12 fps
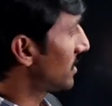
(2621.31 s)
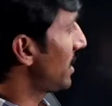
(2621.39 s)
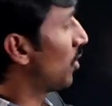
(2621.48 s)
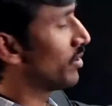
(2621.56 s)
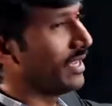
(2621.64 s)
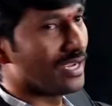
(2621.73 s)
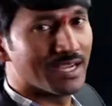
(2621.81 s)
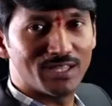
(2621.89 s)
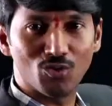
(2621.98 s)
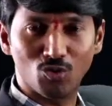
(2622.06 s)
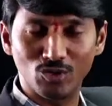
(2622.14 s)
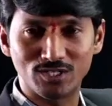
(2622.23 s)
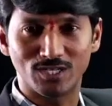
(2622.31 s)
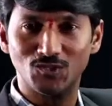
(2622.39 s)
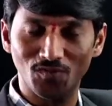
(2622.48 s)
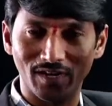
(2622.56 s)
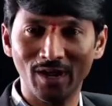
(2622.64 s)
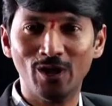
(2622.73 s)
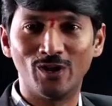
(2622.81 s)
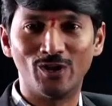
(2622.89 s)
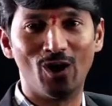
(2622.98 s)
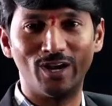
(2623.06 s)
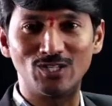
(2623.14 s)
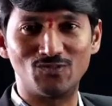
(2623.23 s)
Yes, I have taken the questions for
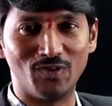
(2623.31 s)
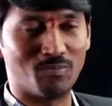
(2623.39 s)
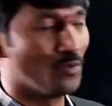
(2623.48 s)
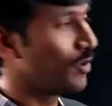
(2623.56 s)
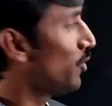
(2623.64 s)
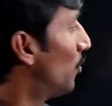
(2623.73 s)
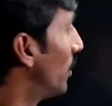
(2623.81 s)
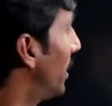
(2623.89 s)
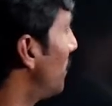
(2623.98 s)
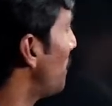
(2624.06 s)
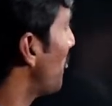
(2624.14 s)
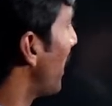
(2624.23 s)
non-sweep mode only.